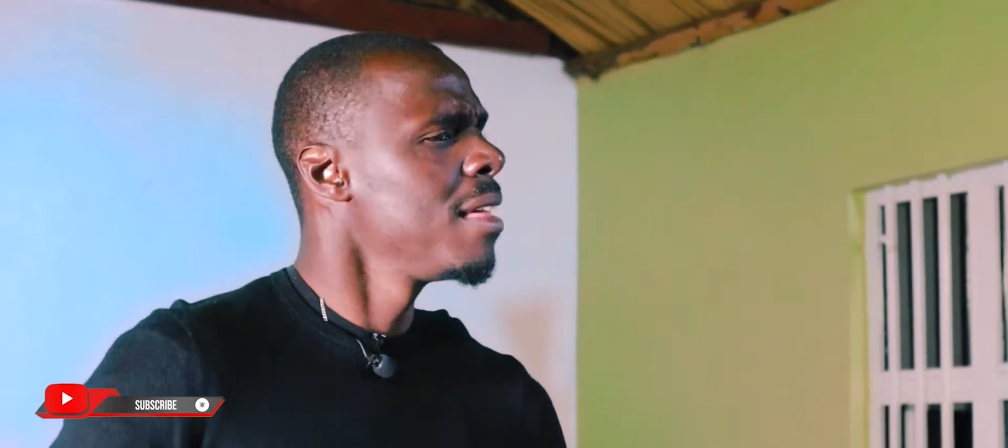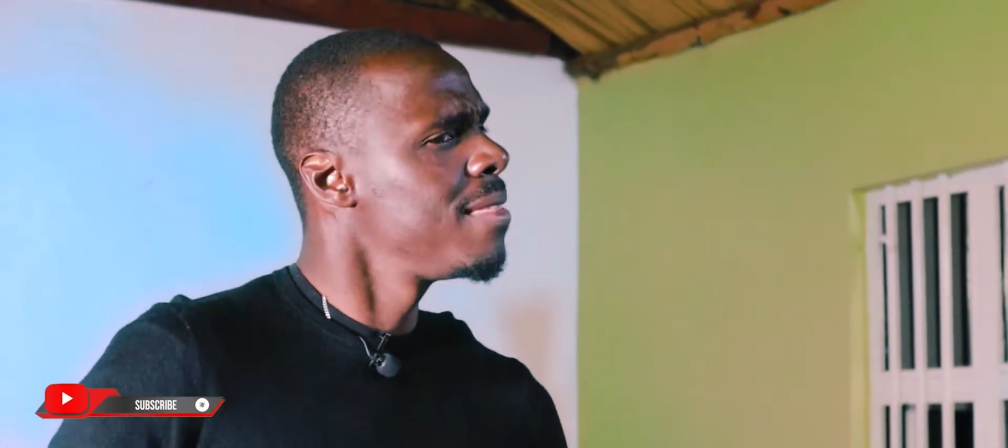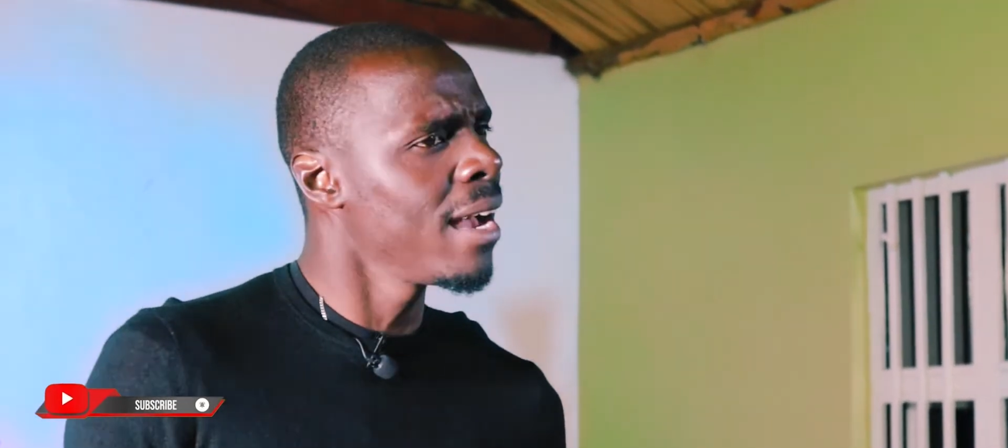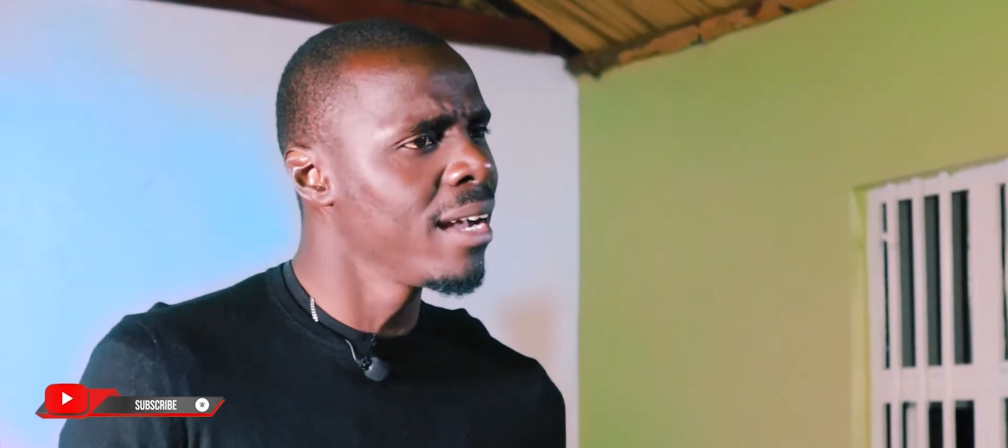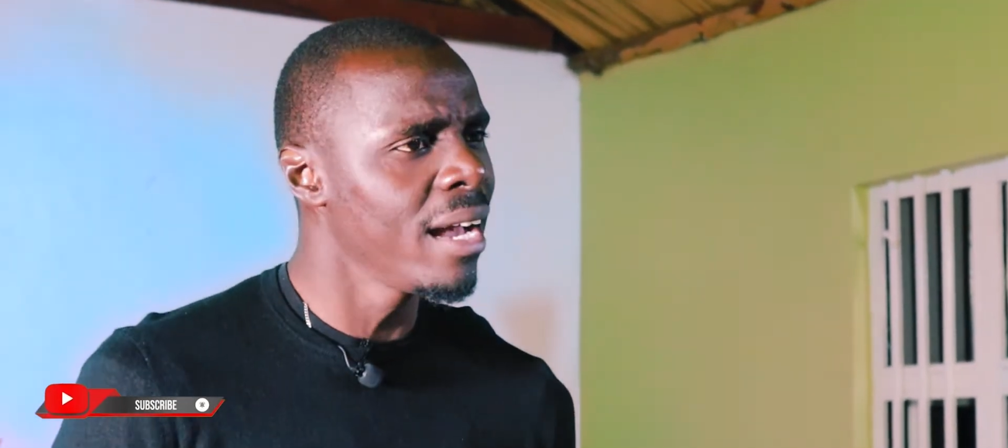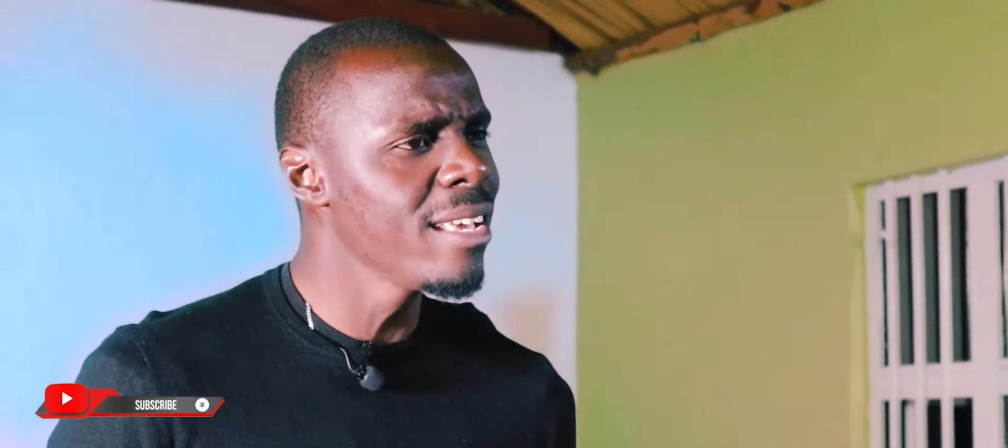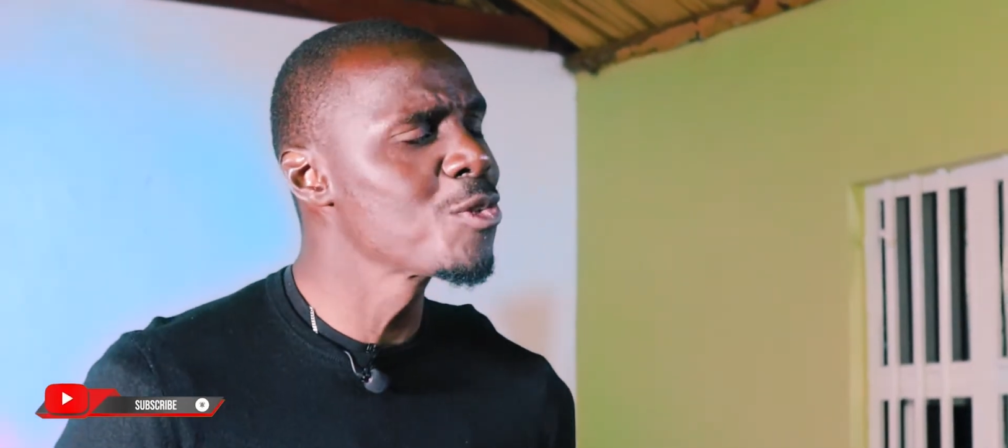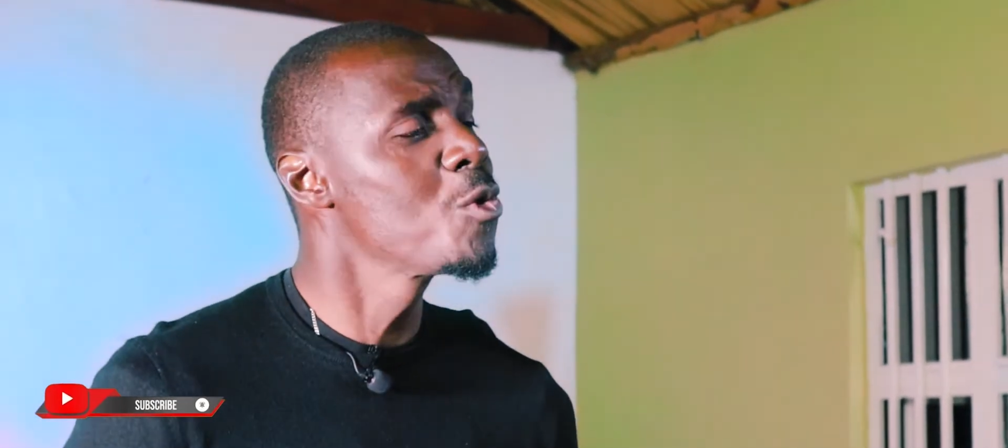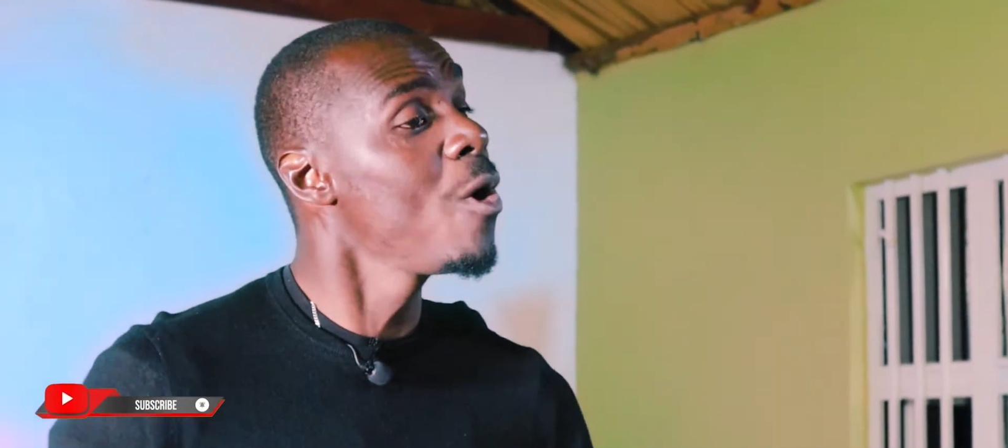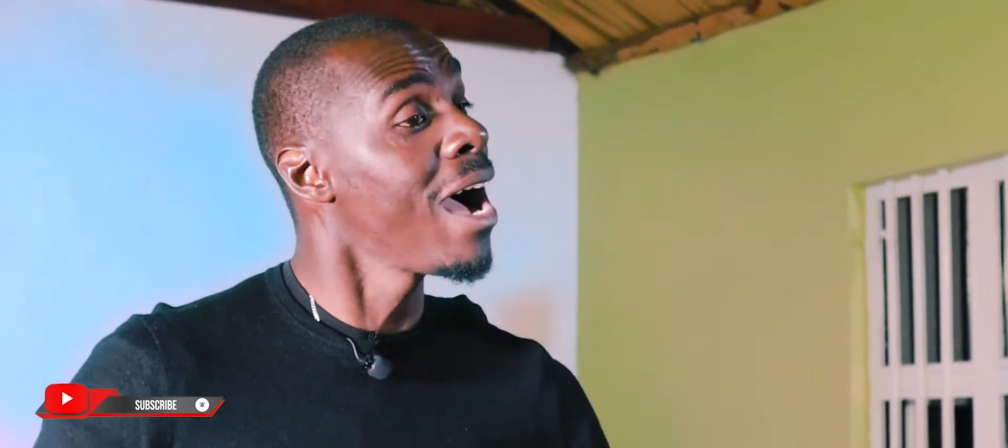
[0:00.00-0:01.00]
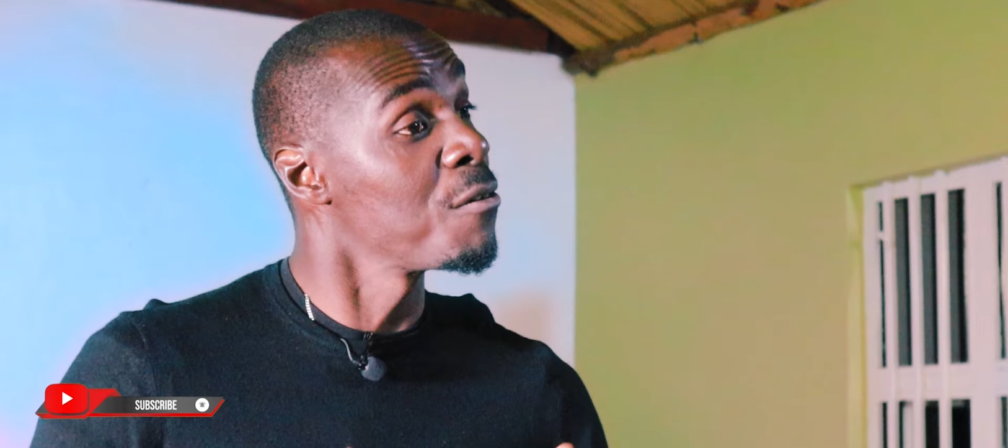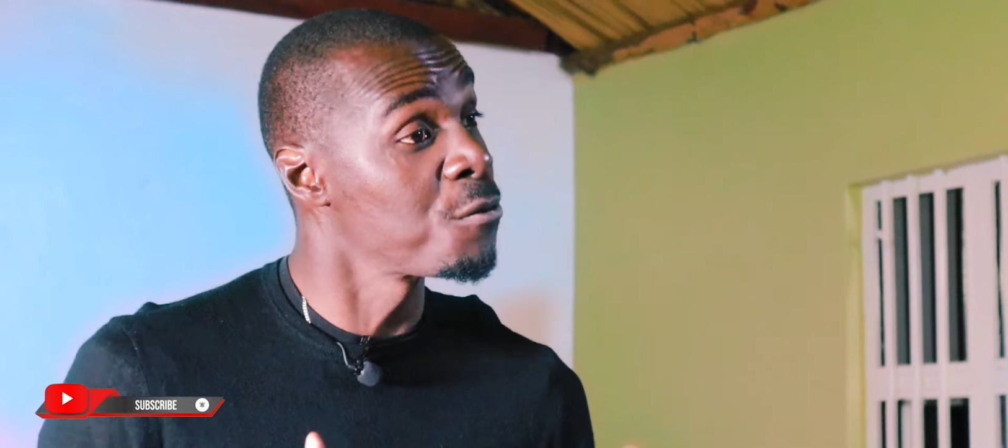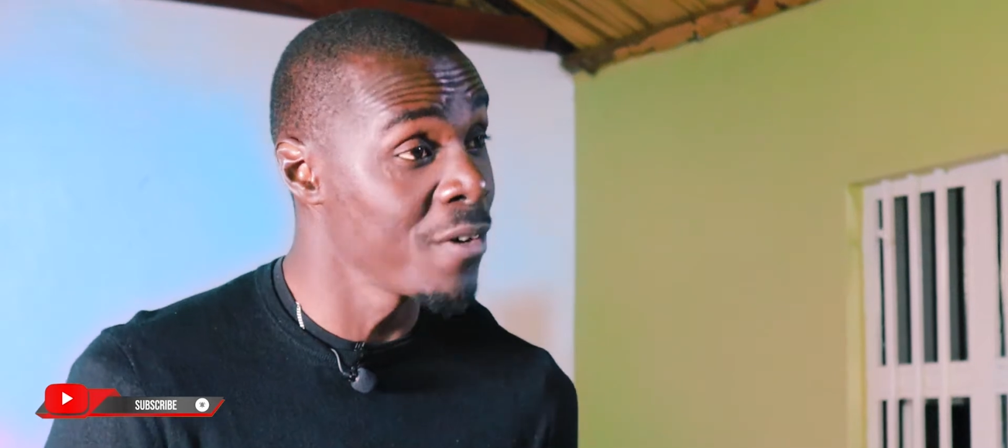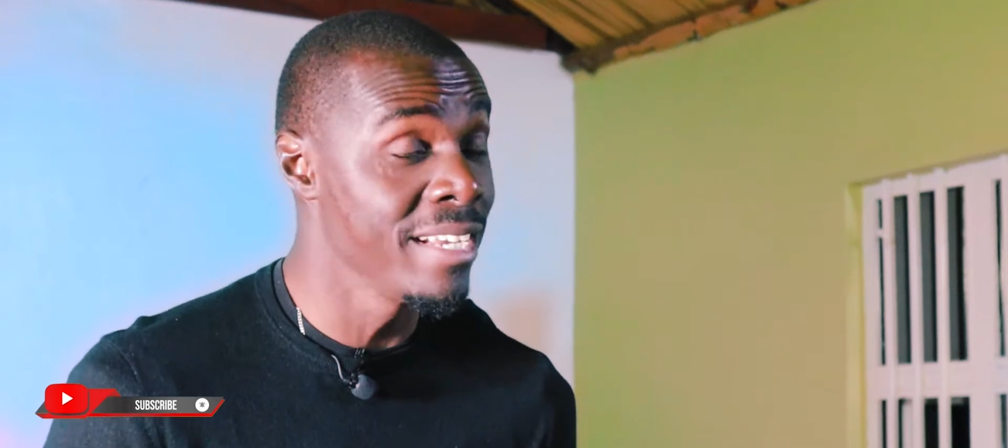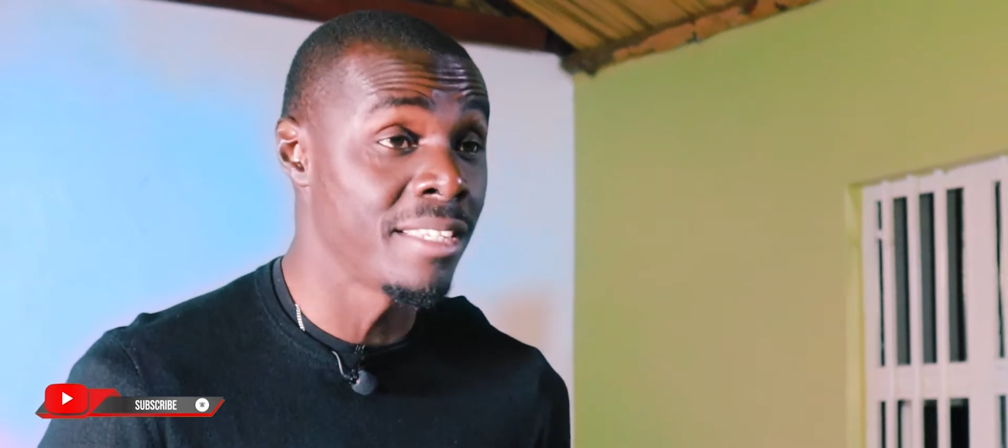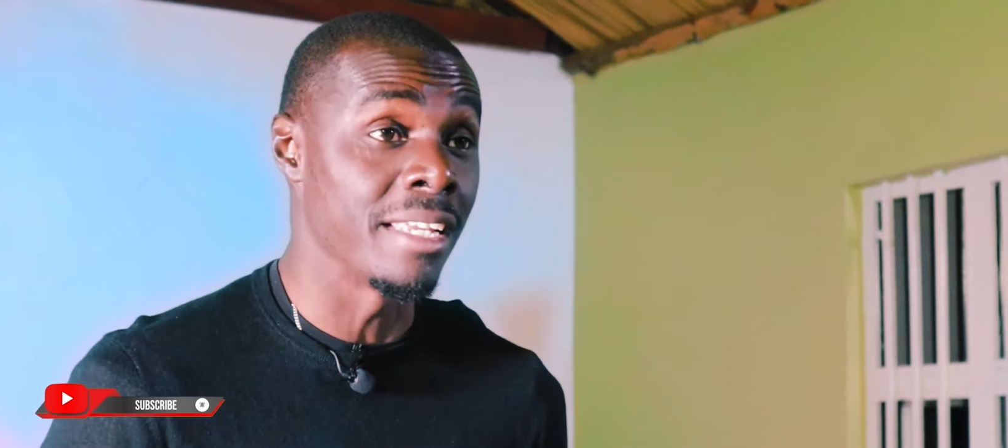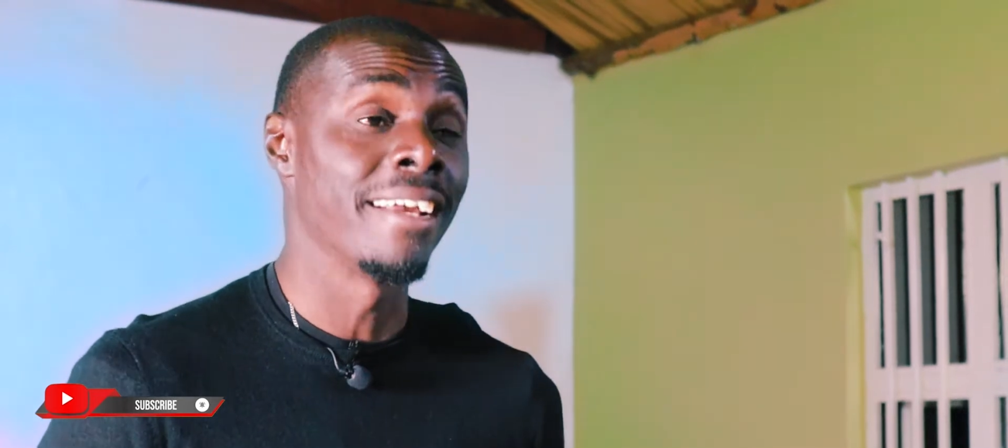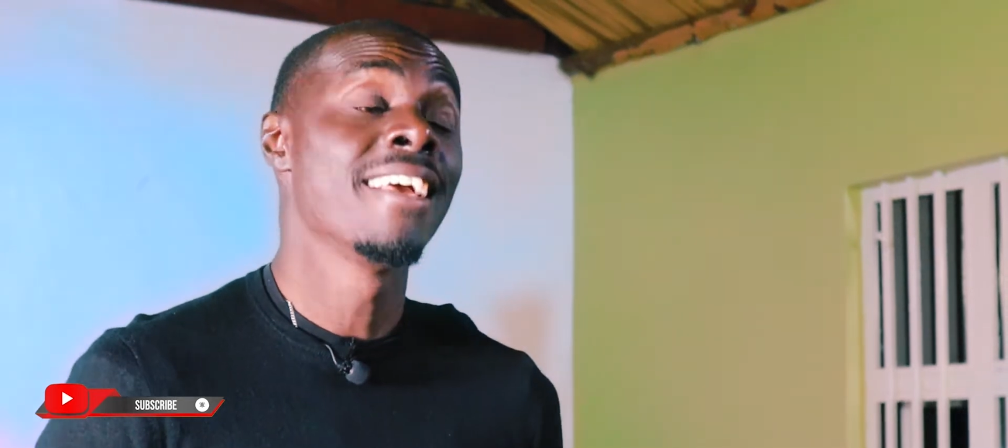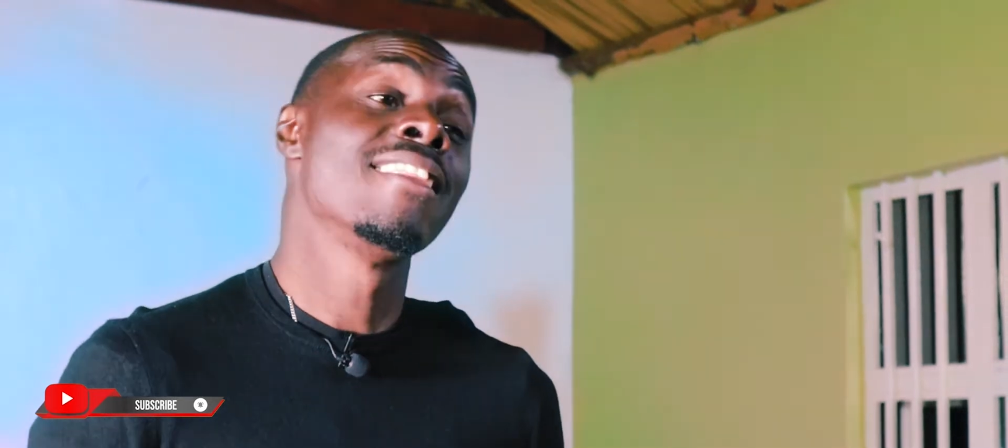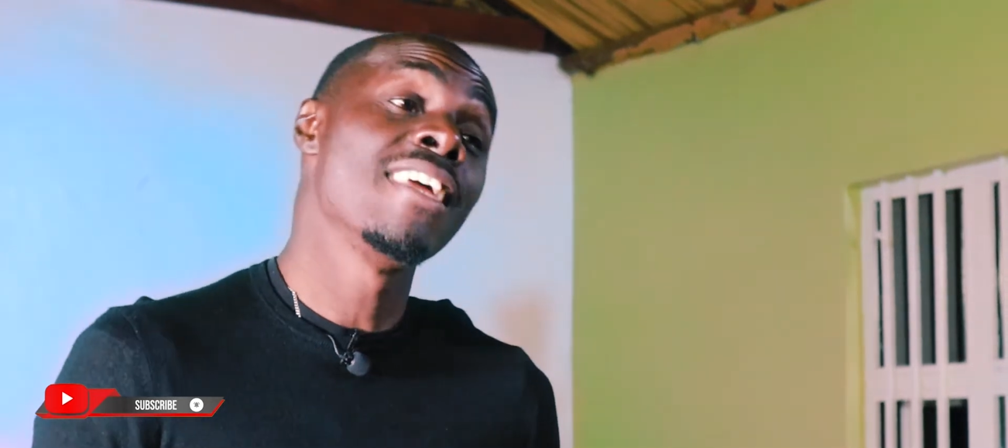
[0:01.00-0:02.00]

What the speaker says: There are guys who are fighting.